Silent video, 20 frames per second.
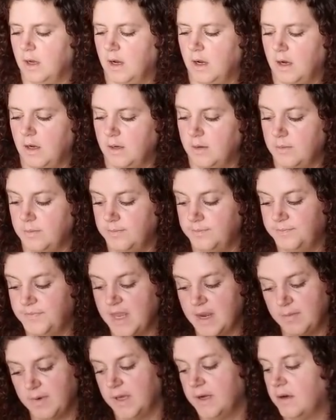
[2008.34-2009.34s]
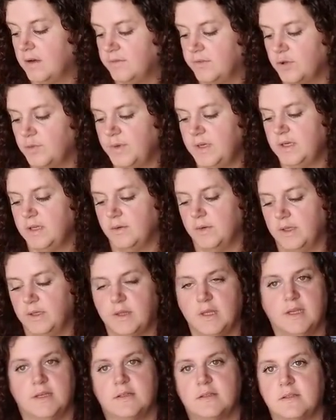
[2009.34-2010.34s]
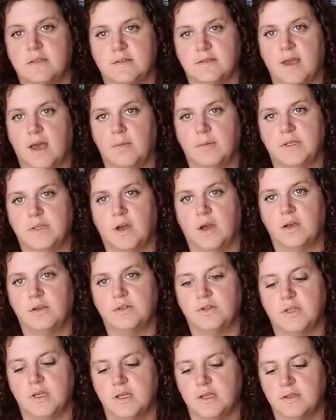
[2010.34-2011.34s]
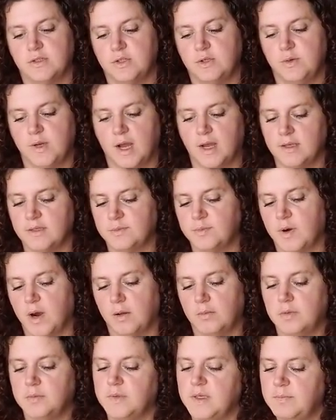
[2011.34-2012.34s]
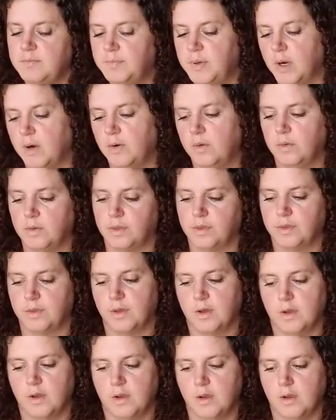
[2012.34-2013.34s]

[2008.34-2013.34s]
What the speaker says: they might also be doing things to sabotage this. You guys probably both